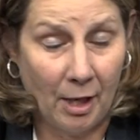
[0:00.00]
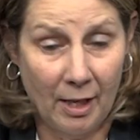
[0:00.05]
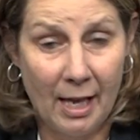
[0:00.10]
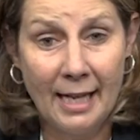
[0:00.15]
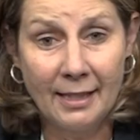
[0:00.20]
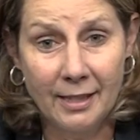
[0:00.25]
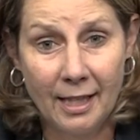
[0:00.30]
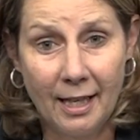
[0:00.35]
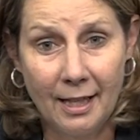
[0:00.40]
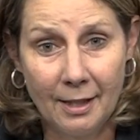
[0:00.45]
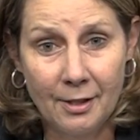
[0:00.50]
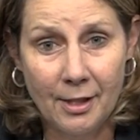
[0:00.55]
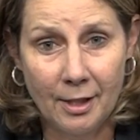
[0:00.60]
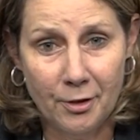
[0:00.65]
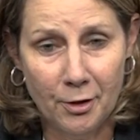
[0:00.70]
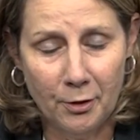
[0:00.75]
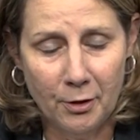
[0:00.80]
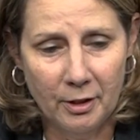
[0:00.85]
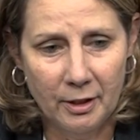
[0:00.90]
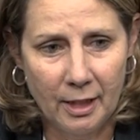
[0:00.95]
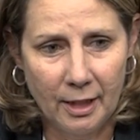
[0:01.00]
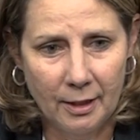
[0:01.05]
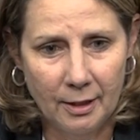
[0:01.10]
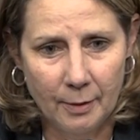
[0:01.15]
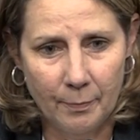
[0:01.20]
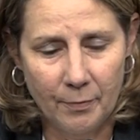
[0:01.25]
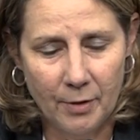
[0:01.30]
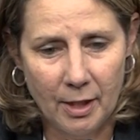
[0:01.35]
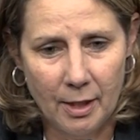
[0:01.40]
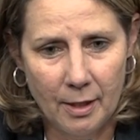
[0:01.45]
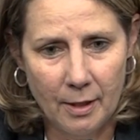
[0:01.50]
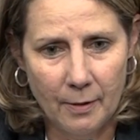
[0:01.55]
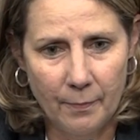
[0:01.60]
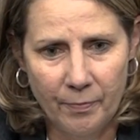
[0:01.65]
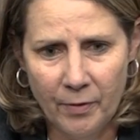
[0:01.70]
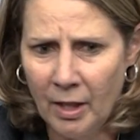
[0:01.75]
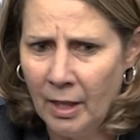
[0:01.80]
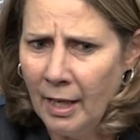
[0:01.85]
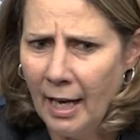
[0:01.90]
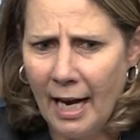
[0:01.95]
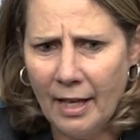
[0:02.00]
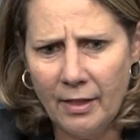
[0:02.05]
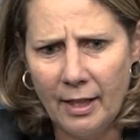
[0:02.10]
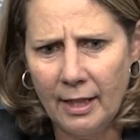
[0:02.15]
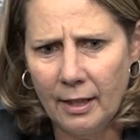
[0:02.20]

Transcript: I like that. That's a good lineup. I